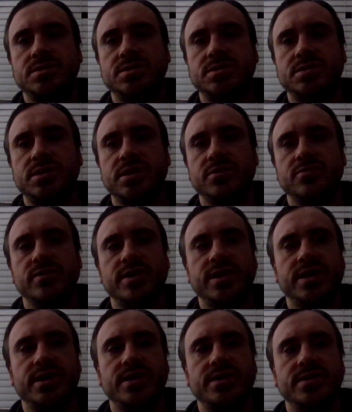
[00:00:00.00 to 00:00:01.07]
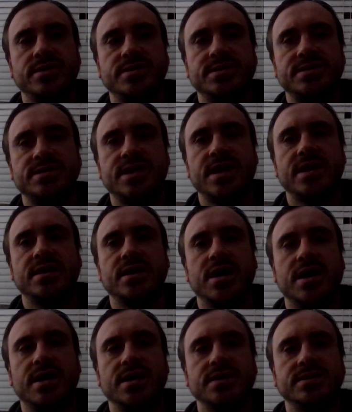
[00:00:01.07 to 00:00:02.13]
Tigridian snake
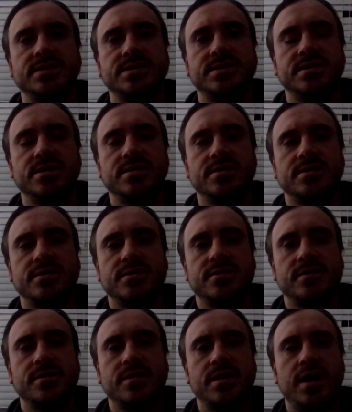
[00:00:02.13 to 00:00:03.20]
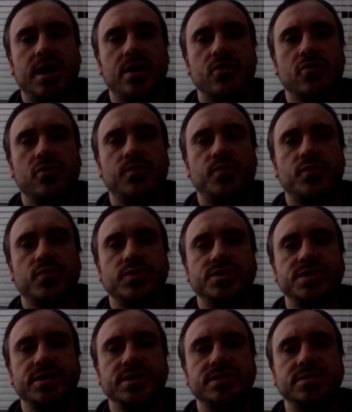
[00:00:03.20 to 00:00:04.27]
gods, a group which
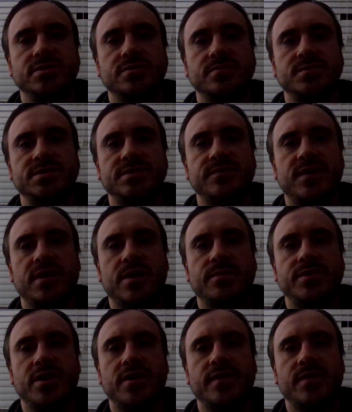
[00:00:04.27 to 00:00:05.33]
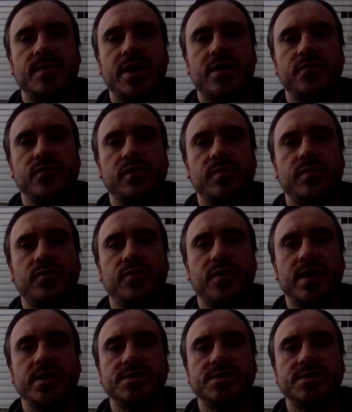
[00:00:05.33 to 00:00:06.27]
he assumes developed on the boundary between